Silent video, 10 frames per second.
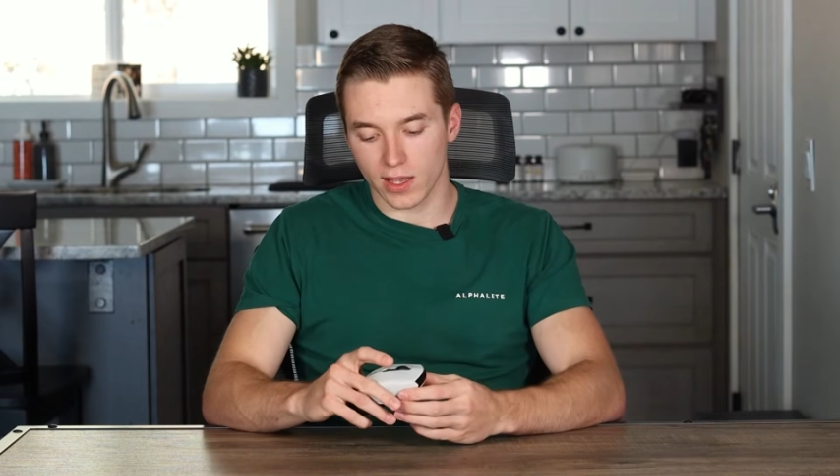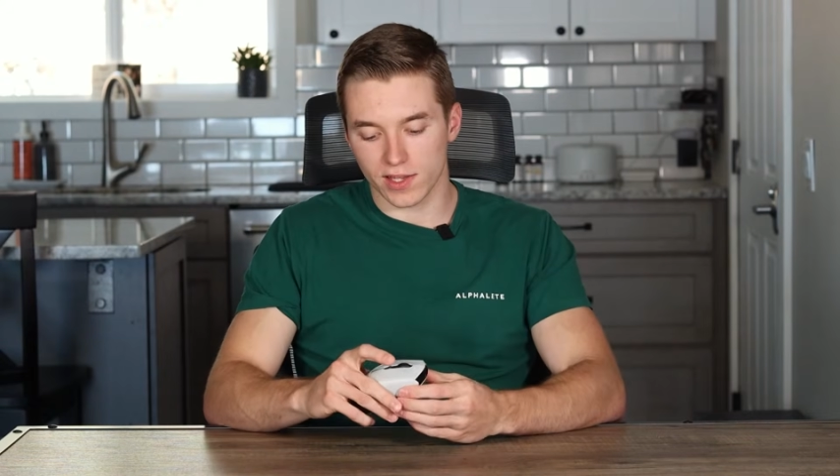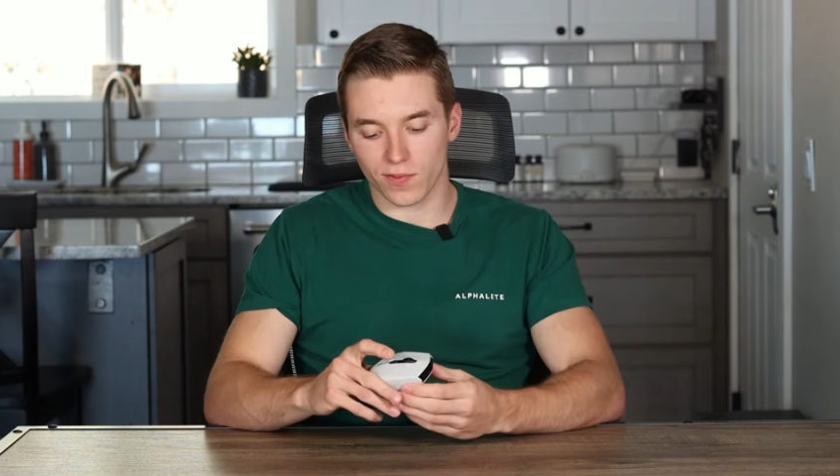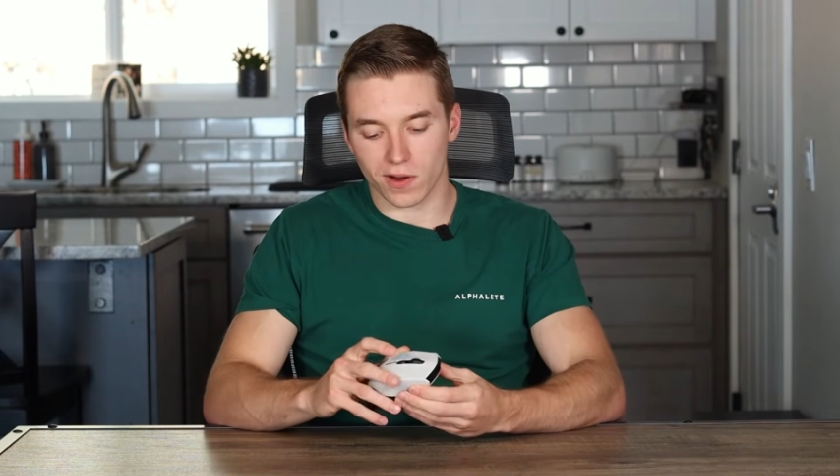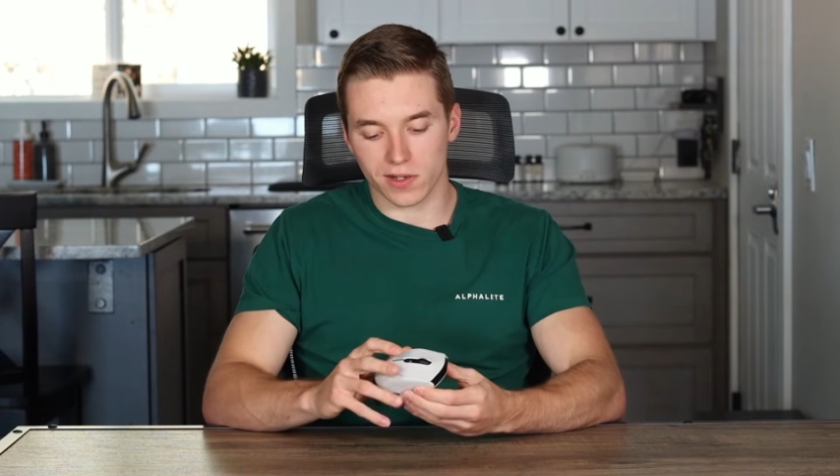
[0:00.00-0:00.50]

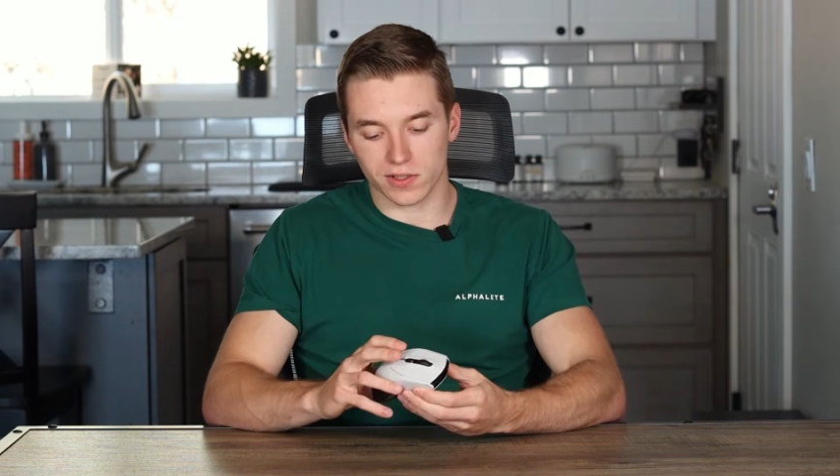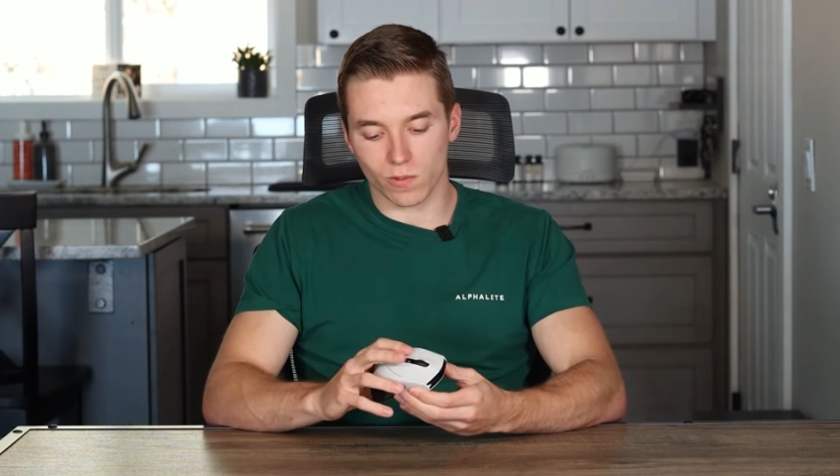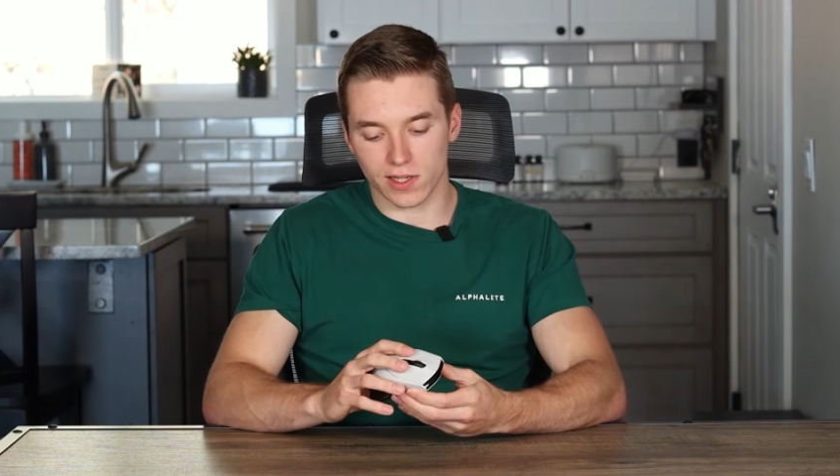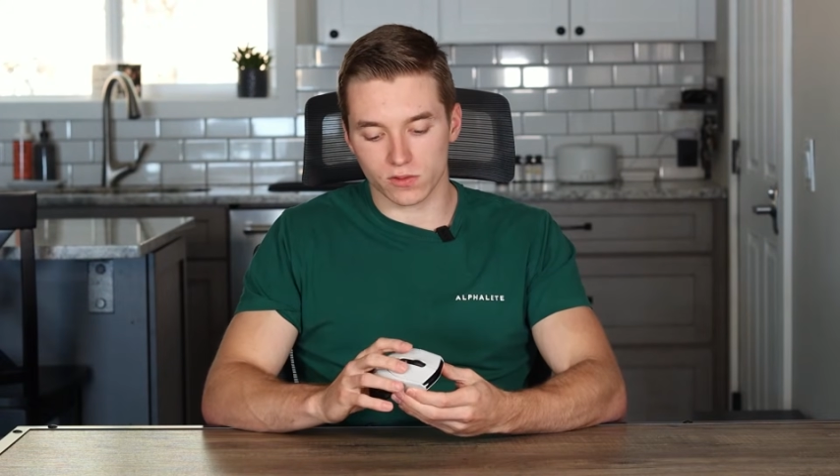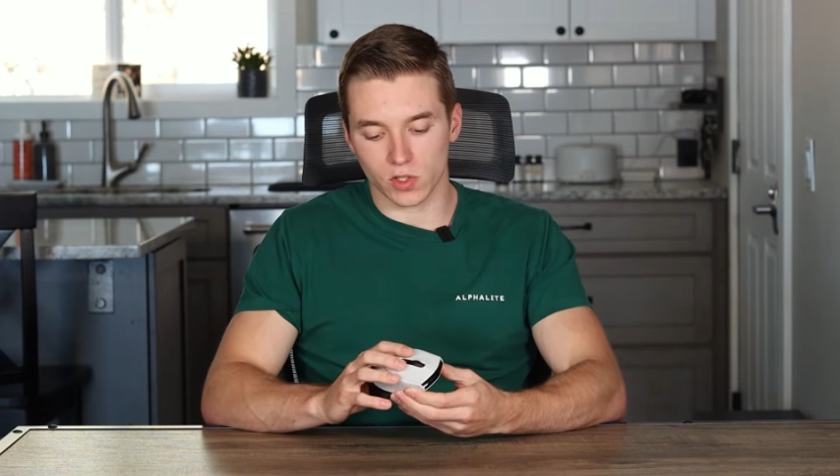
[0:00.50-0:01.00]
As far as
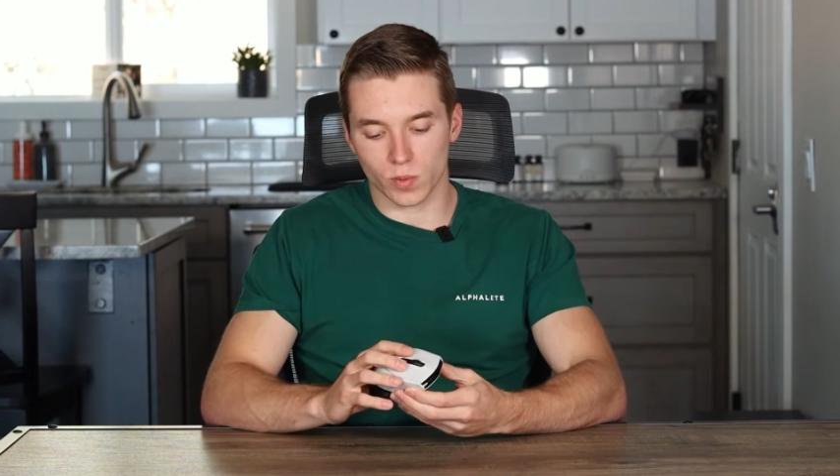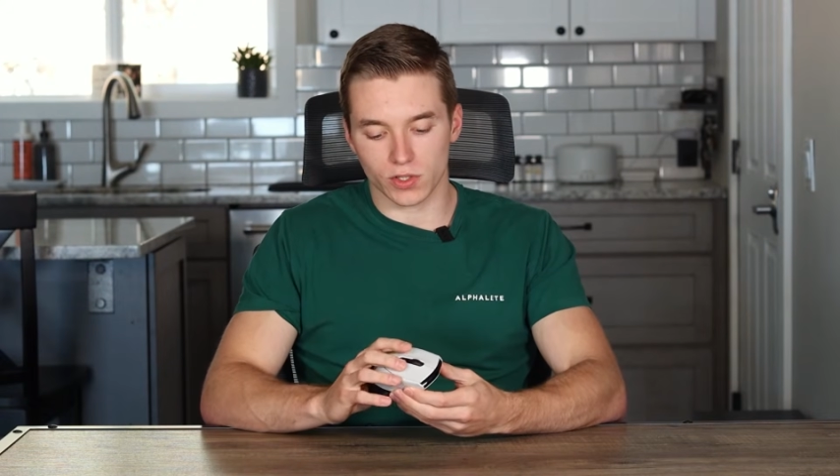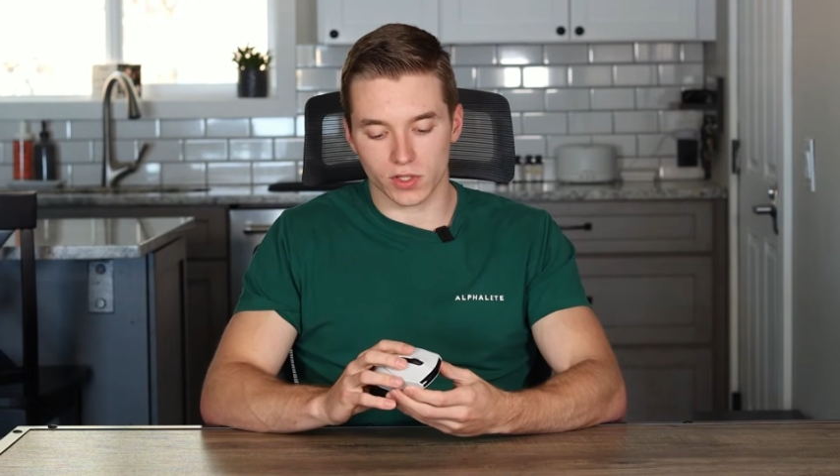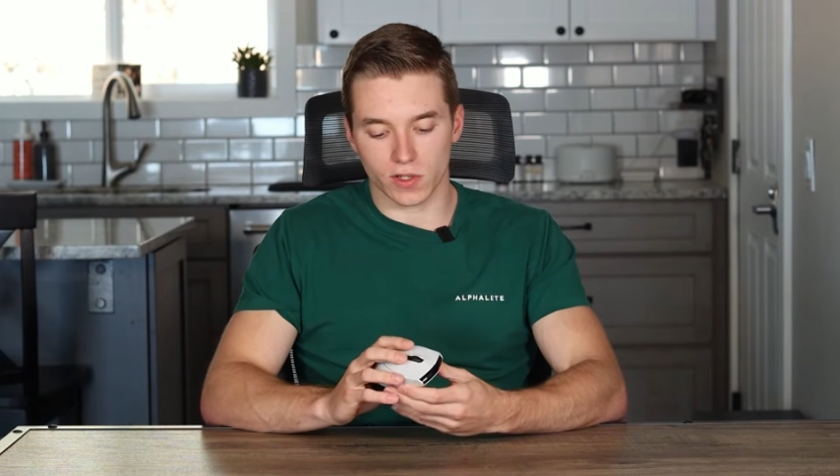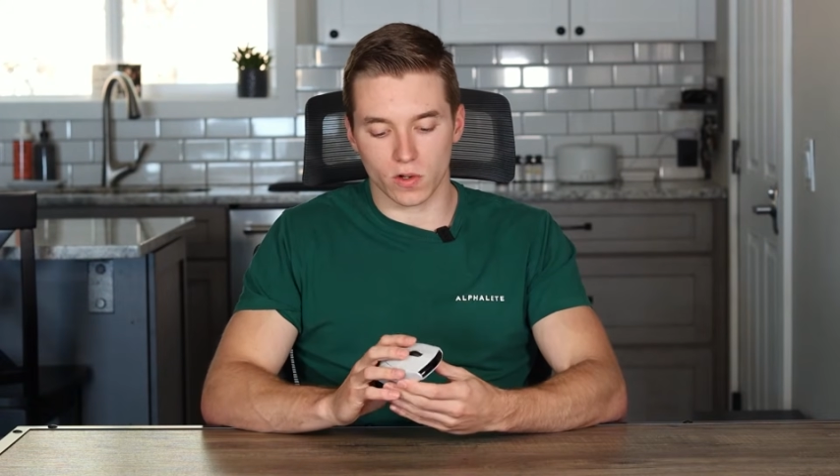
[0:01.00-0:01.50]
the rest of the
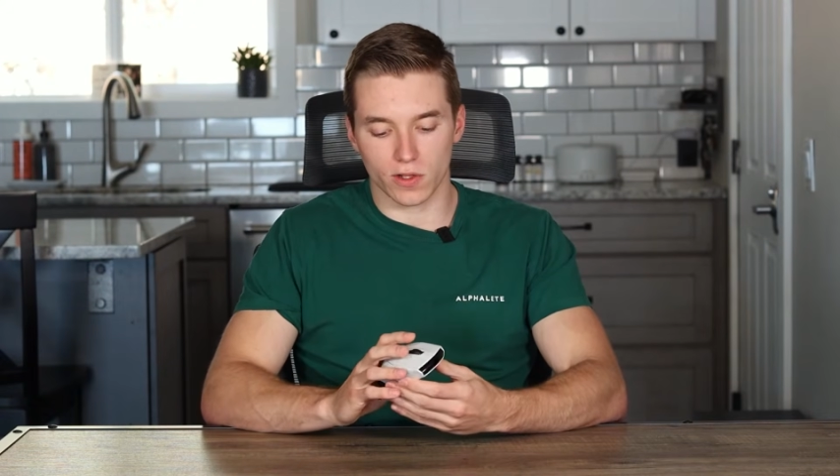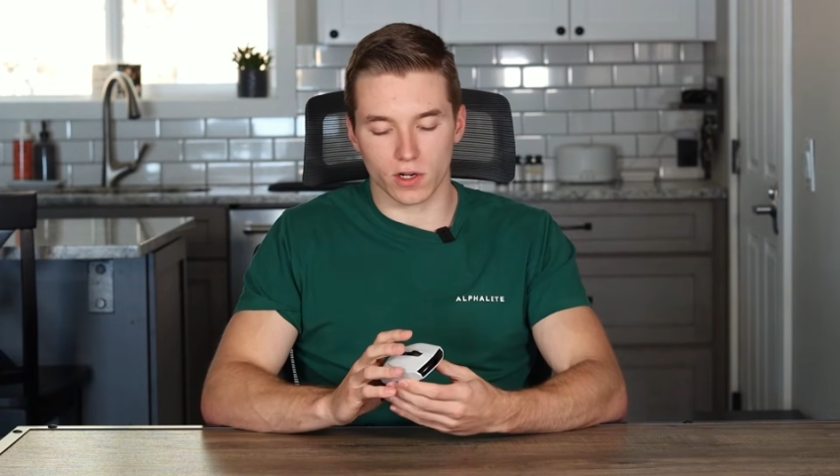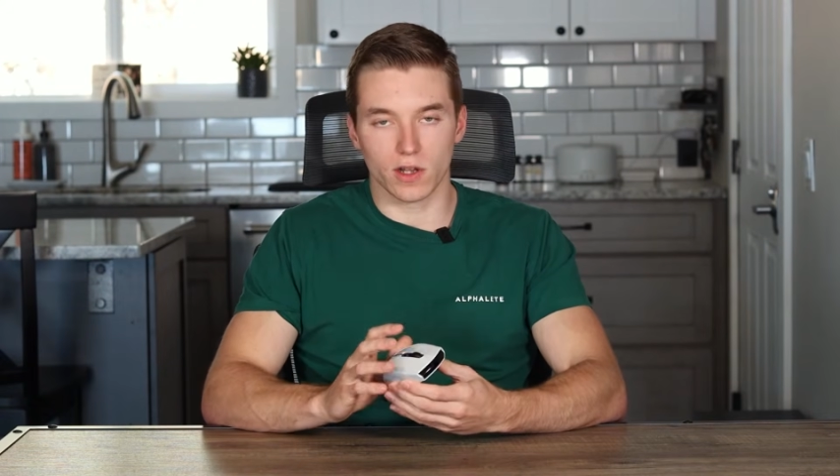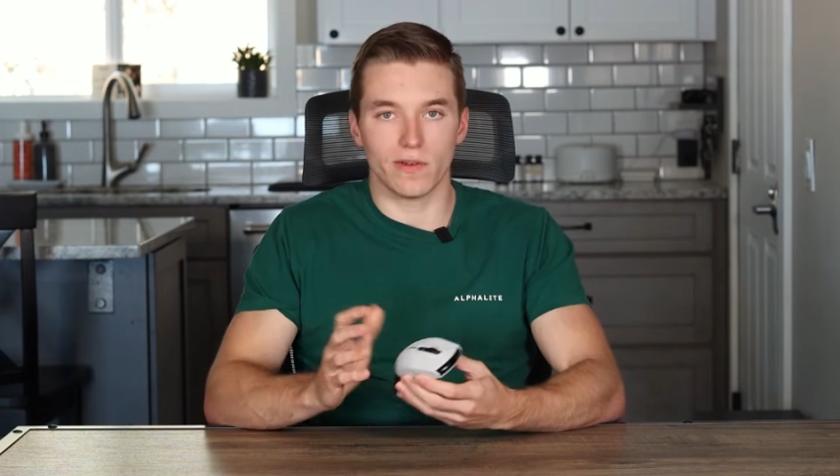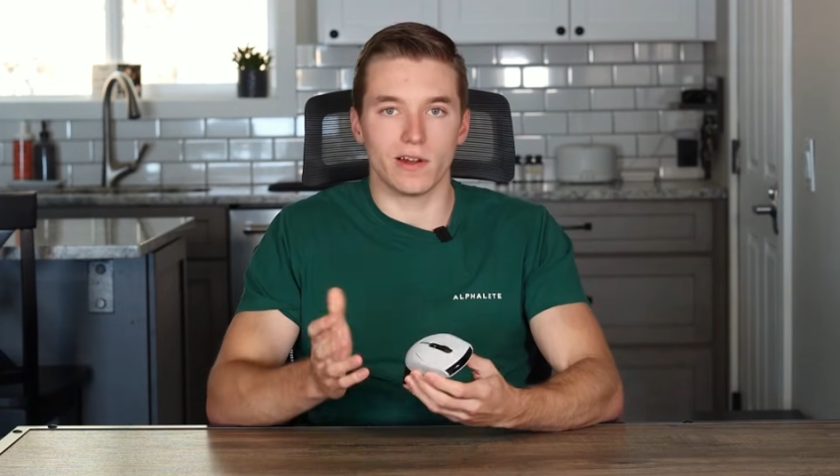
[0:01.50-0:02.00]
switches go, they're a